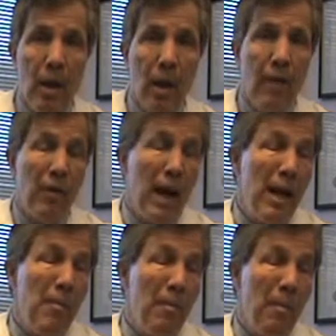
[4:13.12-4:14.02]
of
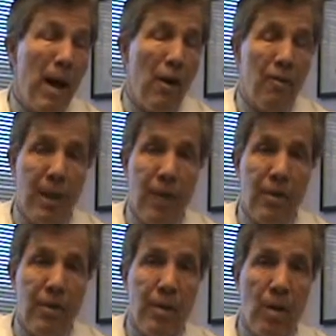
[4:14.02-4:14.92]
any manner of
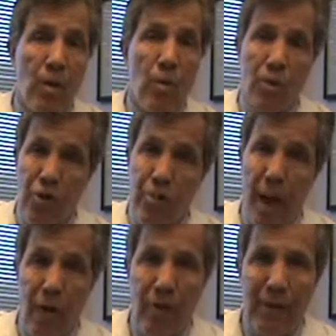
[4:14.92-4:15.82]
means or the
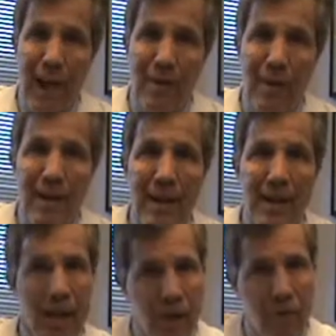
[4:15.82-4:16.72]
spiral flap.
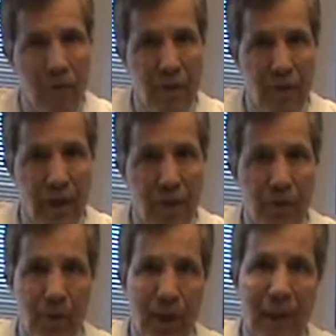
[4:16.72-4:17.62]
Thank you for visiting
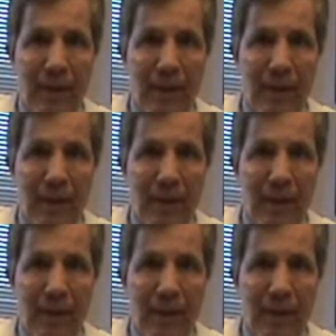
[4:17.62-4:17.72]
us today.